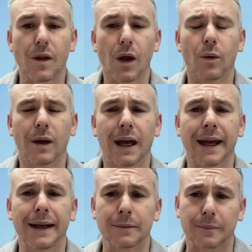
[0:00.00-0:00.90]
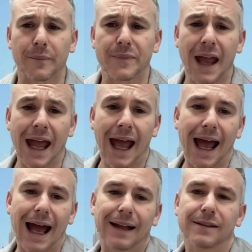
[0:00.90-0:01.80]
Okay?
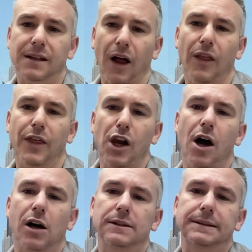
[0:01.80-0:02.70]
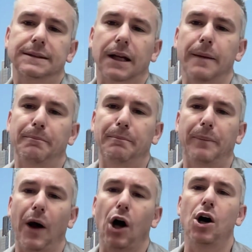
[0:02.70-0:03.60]
And the last kind of
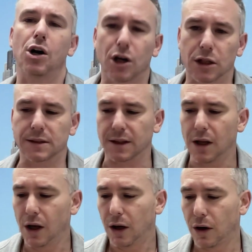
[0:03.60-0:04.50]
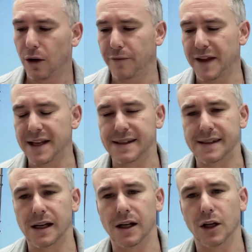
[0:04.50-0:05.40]
part of
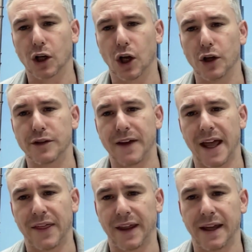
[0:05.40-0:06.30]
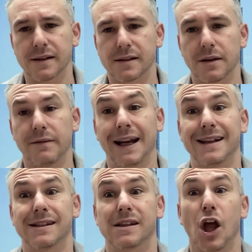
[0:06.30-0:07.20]
this code of ethics that
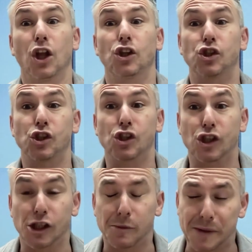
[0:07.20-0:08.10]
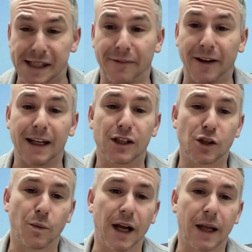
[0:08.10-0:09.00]
relates specifically
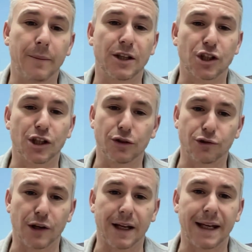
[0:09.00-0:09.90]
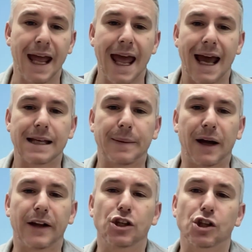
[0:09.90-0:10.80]
to working with children is
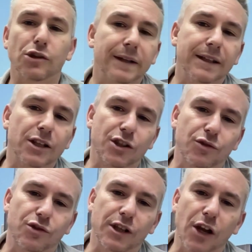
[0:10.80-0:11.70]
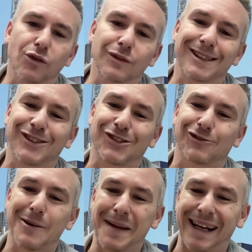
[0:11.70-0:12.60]
about ensuring that children are not
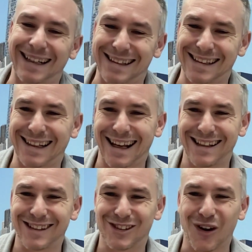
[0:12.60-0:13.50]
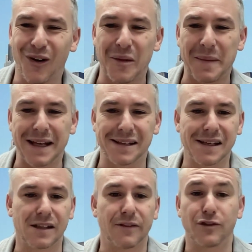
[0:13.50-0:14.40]
discriminated against on the
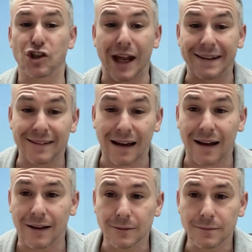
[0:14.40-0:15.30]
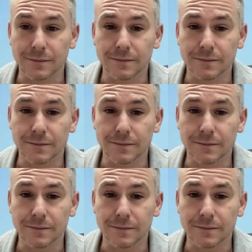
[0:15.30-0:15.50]
basis of gender,